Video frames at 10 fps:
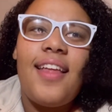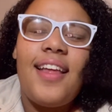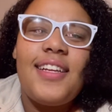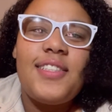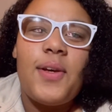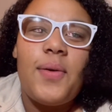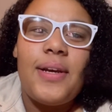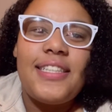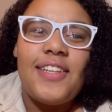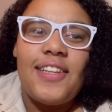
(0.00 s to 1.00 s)
So
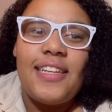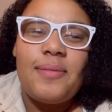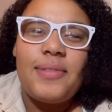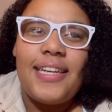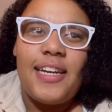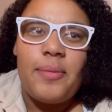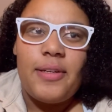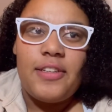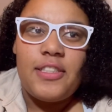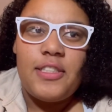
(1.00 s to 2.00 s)
it's not that I'm scared to be
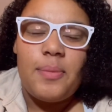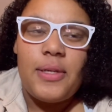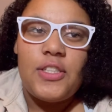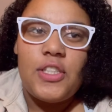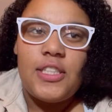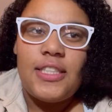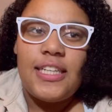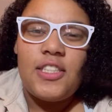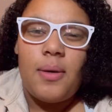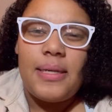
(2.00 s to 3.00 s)
in a relationship, it's just,
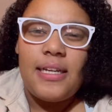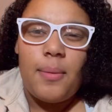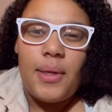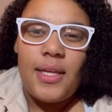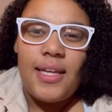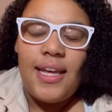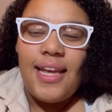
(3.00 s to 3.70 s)
it's not my timing.